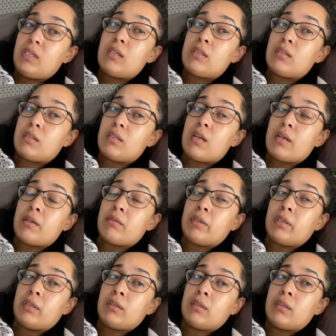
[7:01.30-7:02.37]
is the
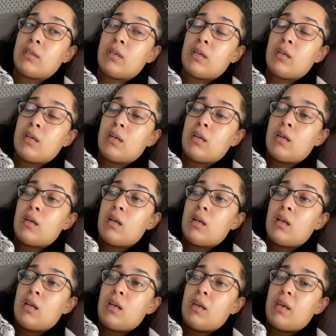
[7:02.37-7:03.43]
diarrhea.
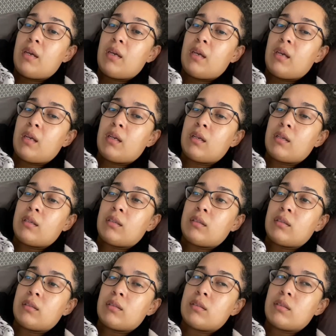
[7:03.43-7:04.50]

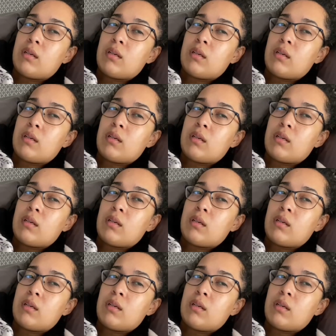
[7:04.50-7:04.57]
And